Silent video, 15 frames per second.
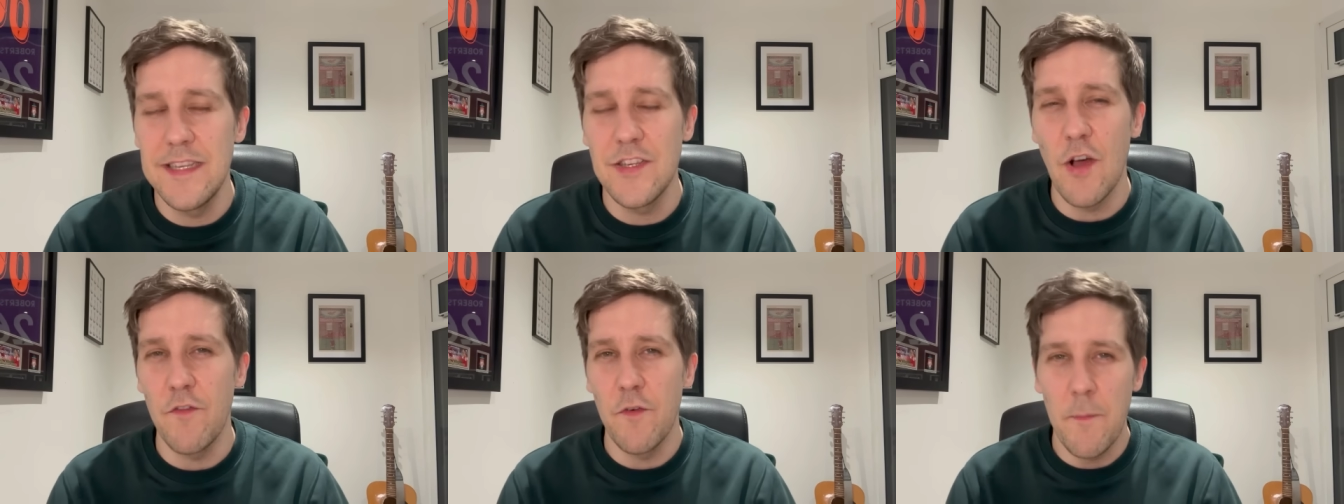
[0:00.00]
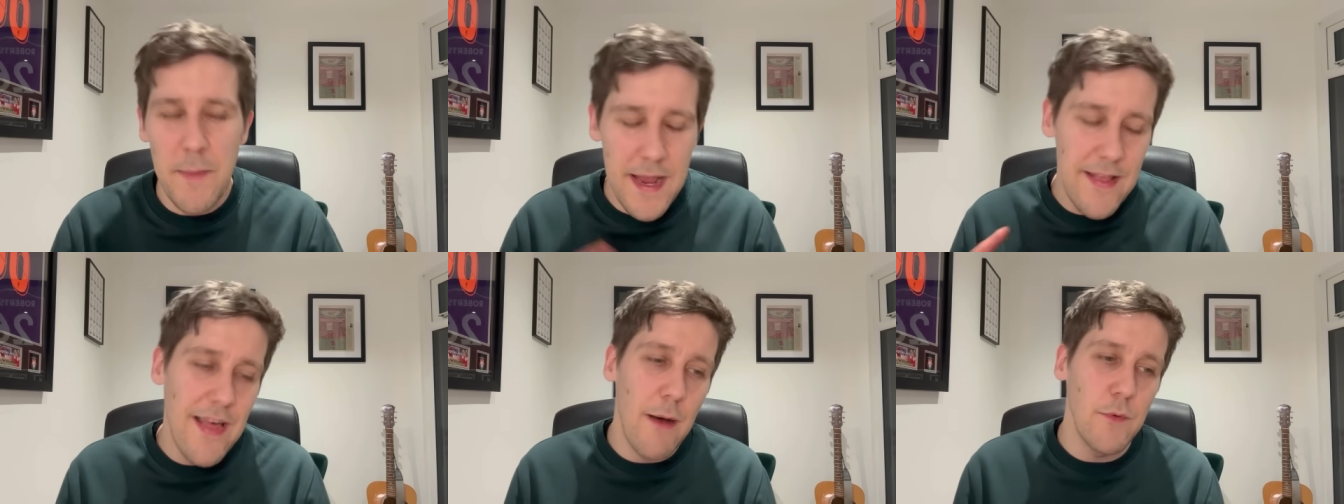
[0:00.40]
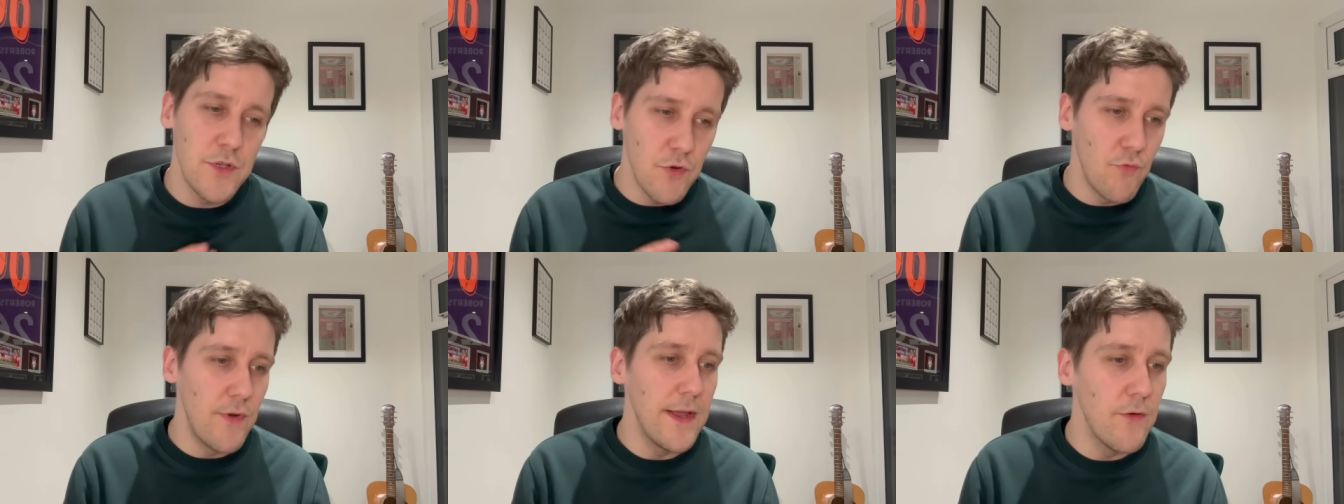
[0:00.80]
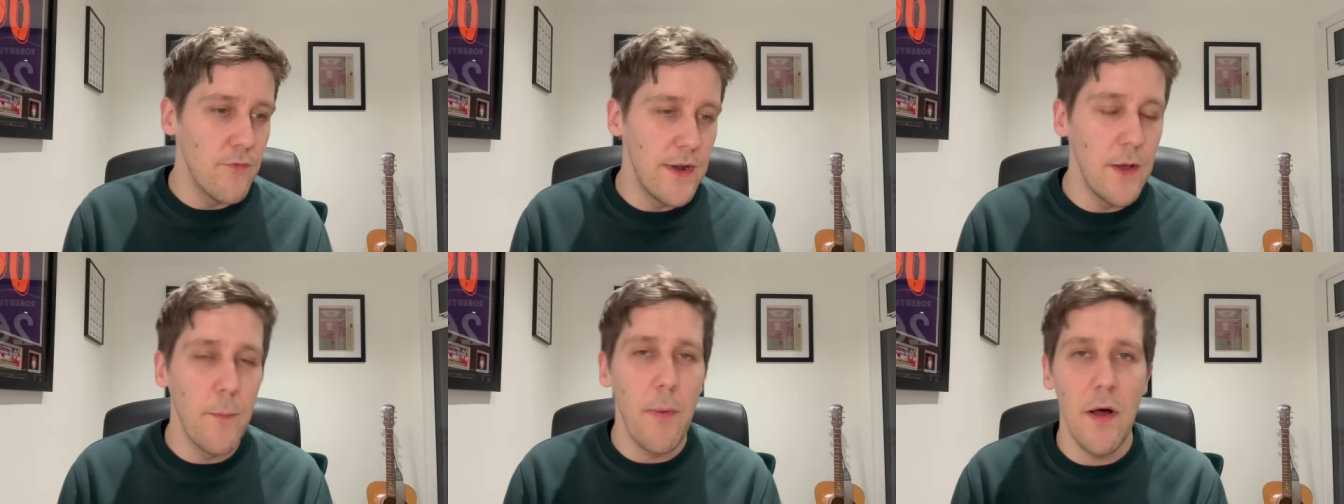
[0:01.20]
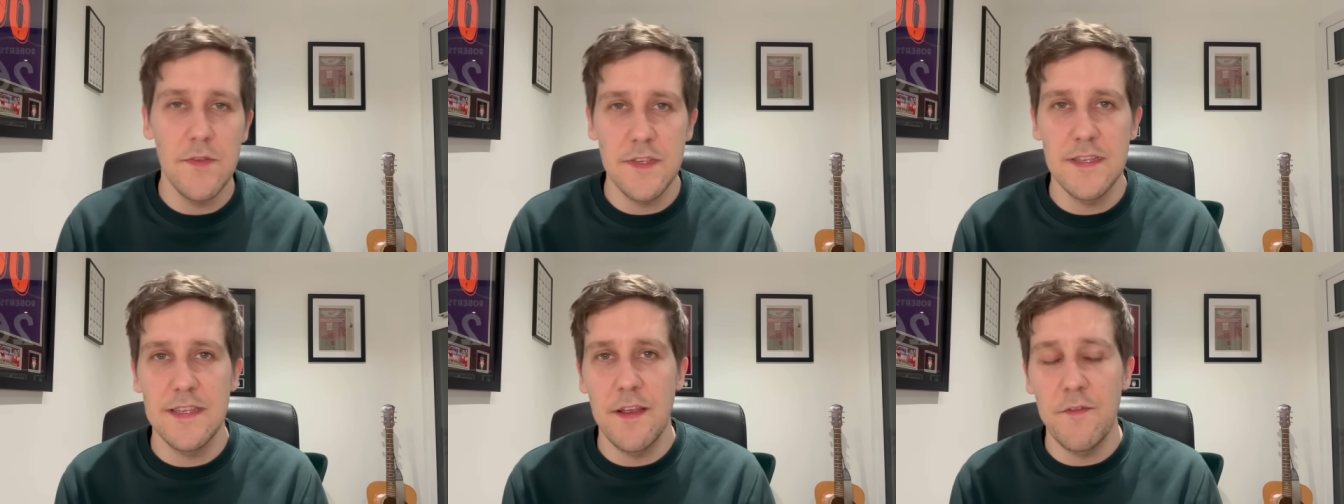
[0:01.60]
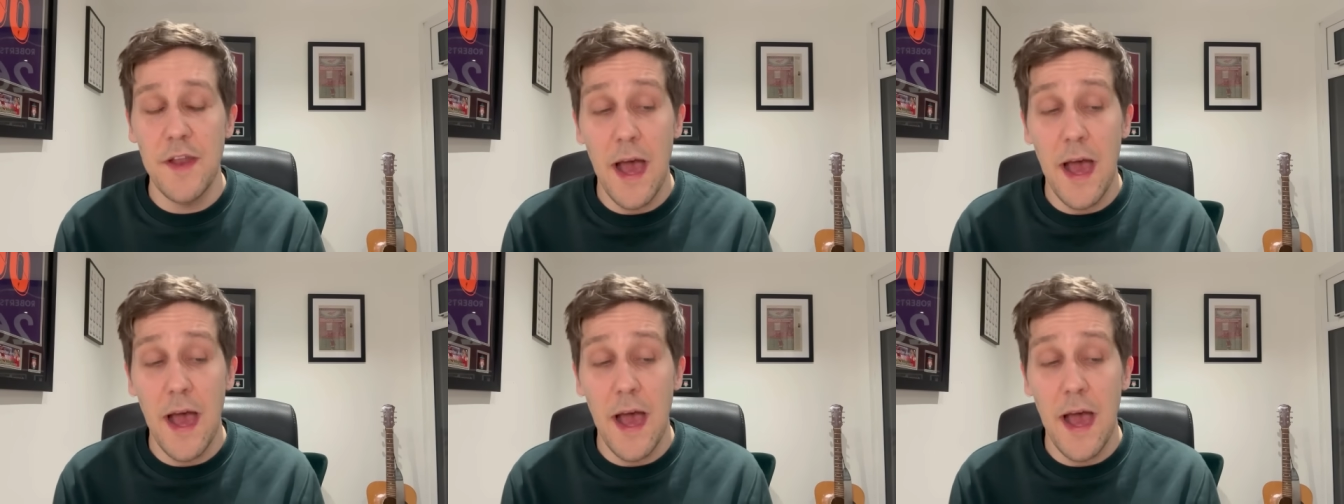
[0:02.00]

So for me, that was a real positive.